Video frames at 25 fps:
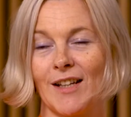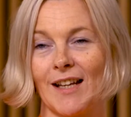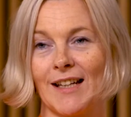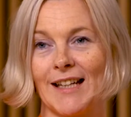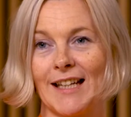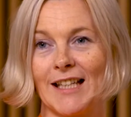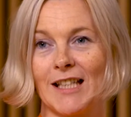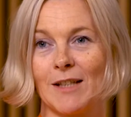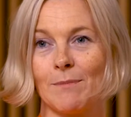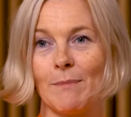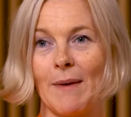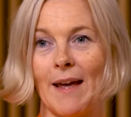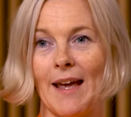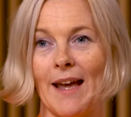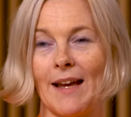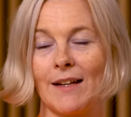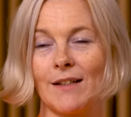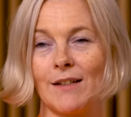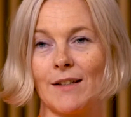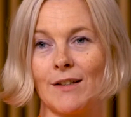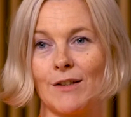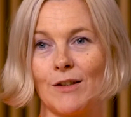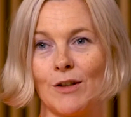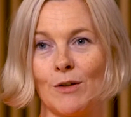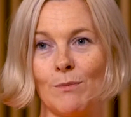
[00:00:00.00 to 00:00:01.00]
can
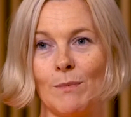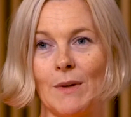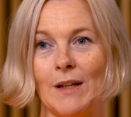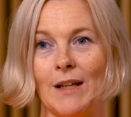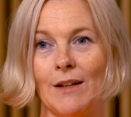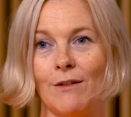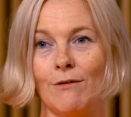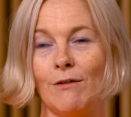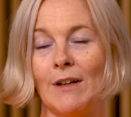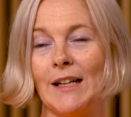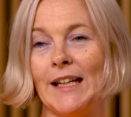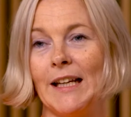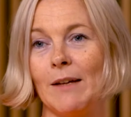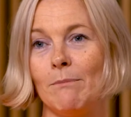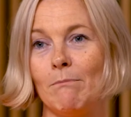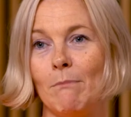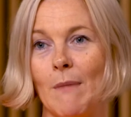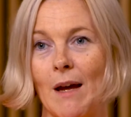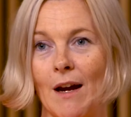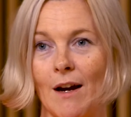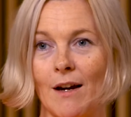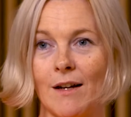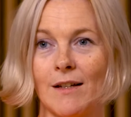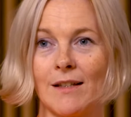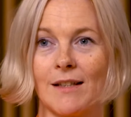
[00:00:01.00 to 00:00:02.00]
expect to be really
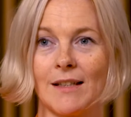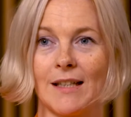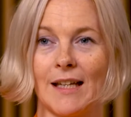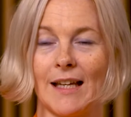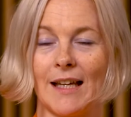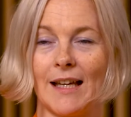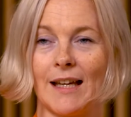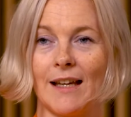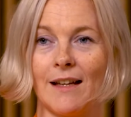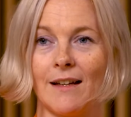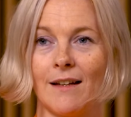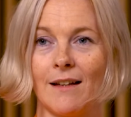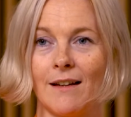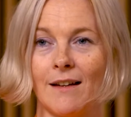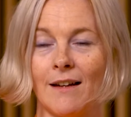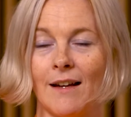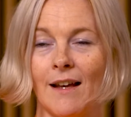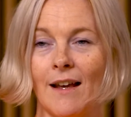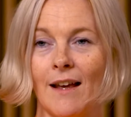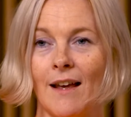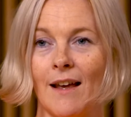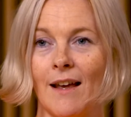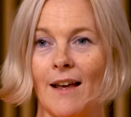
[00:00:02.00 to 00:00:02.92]
immersed in